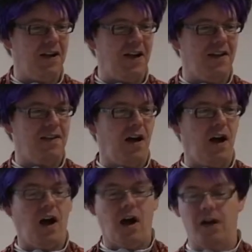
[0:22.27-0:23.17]
at the
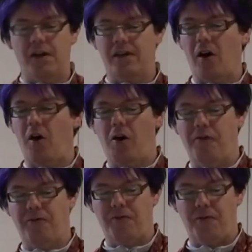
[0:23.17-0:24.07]
heart
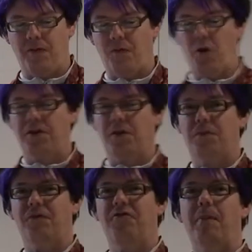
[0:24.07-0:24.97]
of what a
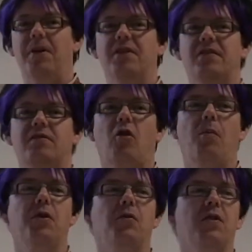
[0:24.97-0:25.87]
feminist
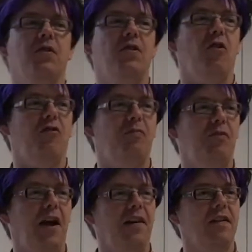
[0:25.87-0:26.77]
community of
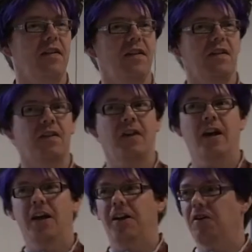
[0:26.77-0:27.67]
practice,
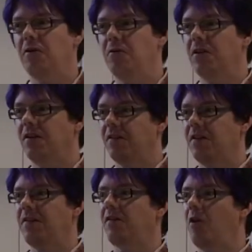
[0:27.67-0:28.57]
including
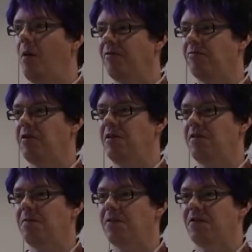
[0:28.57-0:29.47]
this
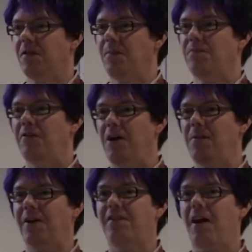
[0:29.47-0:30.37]
conference, which is a prime
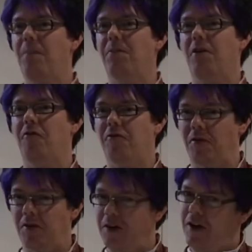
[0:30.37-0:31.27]
example of
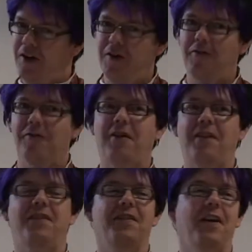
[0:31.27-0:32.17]
a
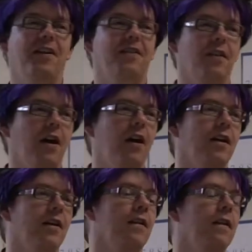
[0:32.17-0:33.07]
fascinating
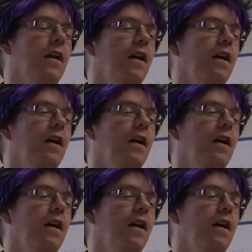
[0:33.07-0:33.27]
and